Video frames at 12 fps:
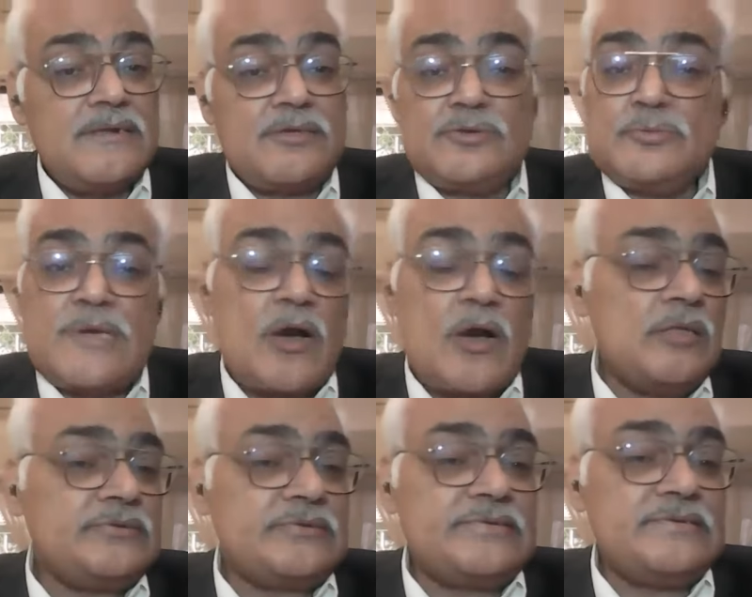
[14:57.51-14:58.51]
Now, you may
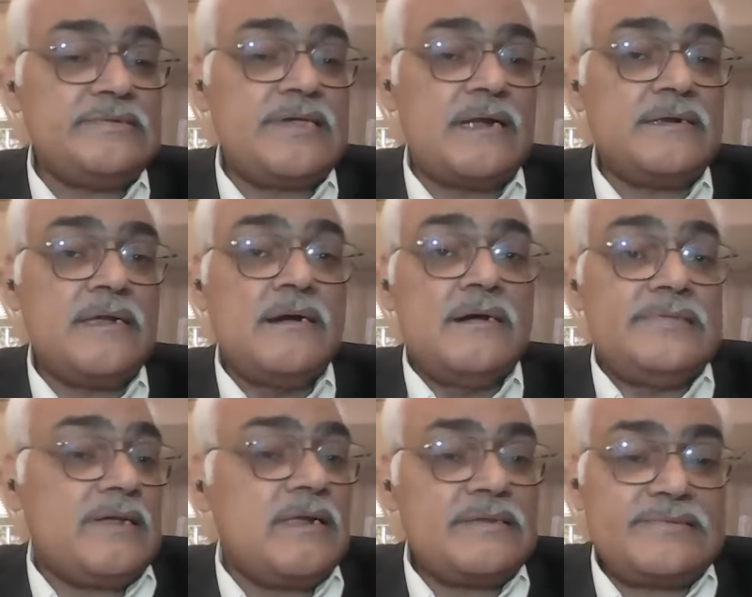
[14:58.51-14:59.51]
also see that
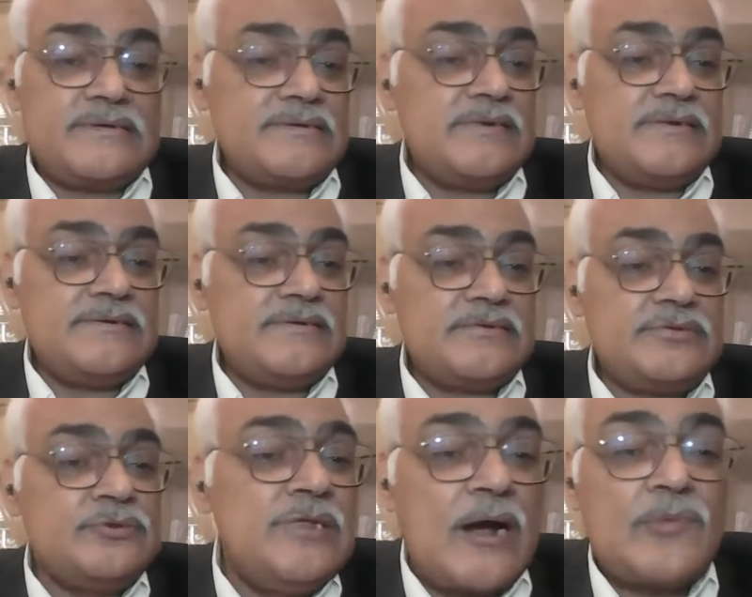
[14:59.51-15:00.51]
there are certain leaders
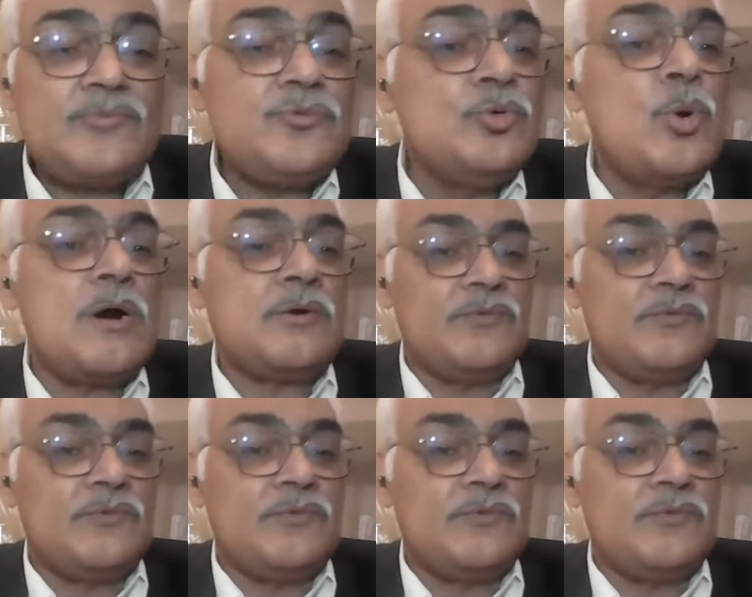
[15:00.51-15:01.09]
you love to